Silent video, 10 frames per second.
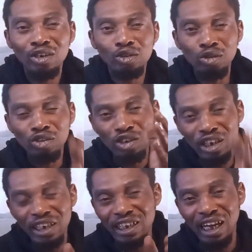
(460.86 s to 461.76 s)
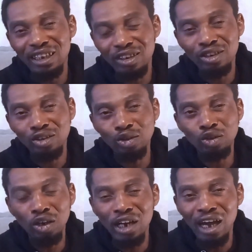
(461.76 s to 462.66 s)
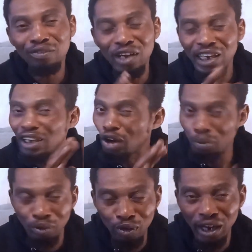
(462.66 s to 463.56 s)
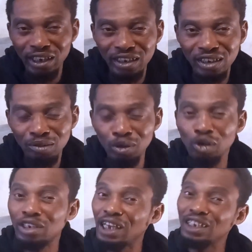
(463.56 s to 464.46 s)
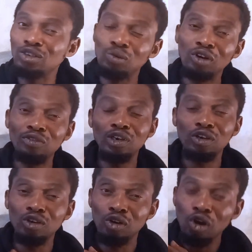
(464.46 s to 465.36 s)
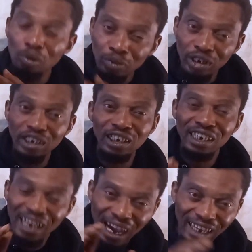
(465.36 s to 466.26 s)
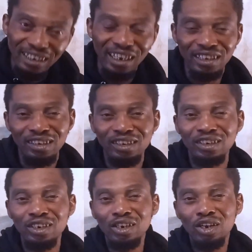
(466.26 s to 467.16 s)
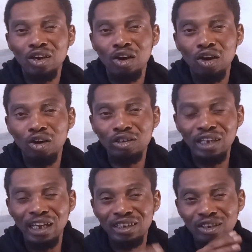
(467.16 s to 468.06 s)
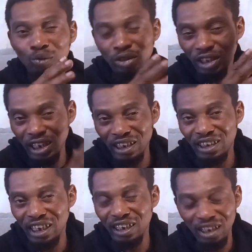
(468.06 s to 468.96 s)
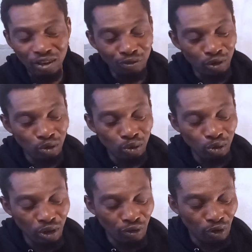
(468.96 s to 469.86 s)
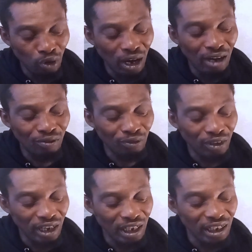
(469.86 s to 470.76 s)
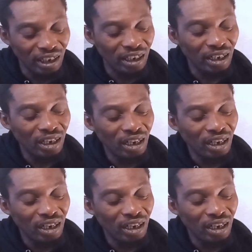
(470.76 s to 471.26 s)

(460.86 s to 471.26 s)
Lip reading: to see that you don't have any copyright, because that is one of the community guidance that was listed. If you have any